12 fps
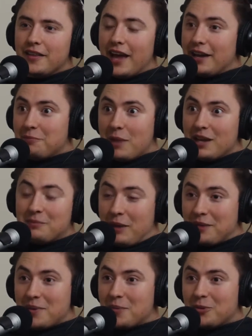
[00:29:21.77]
that may
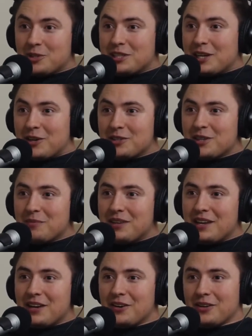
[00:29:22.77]
make people sick or
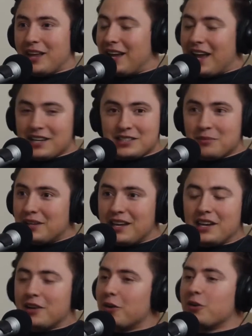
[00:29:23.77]
something, or like has something in it,